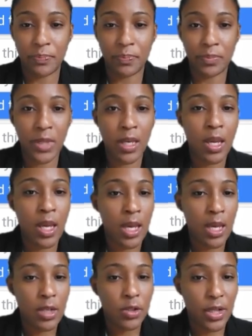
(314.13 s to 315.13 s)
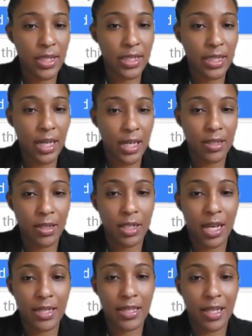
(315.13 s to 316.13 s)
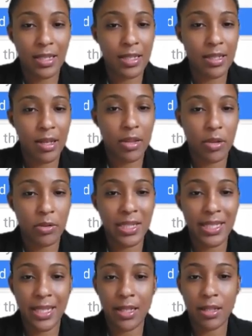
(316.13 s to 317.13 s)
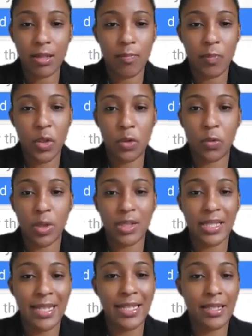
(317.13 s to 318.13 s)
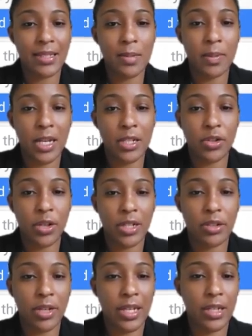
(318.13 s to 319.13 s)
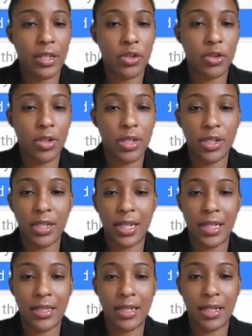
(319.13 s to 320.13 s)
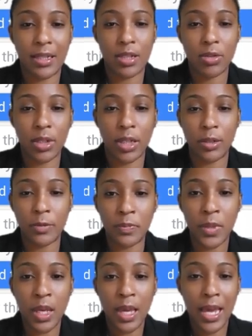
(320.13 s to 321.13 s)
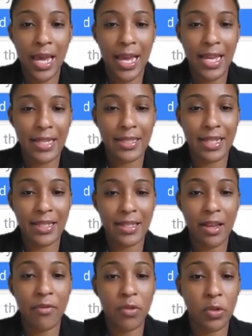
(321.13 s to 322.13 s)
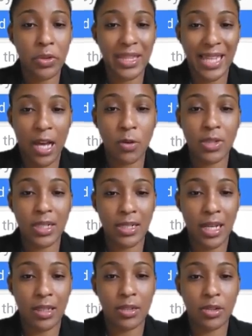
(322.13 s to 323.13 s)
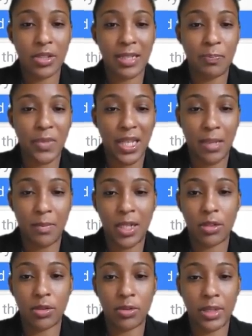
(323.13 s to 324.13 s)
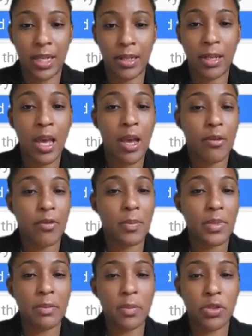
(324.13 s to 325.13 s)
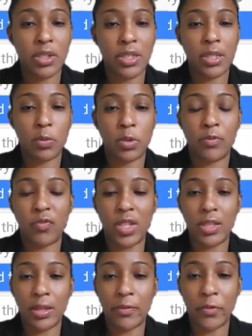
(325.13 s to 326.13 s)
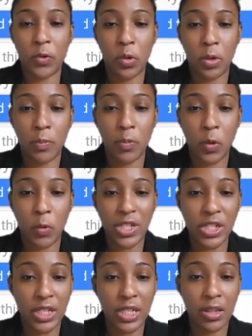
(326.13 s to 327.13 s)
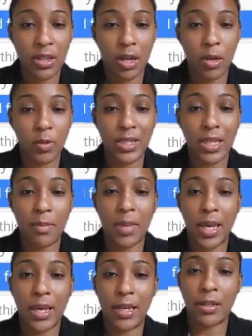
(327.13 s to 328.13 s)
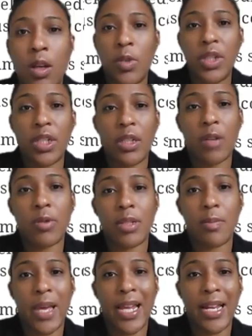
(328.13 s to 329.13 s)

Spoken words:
year. Tracy Gonzalez, 36, who works as a subcontractor in construction in San Antonio, has several thousand dollars in medical debt from an emergency room visit for what she thought was a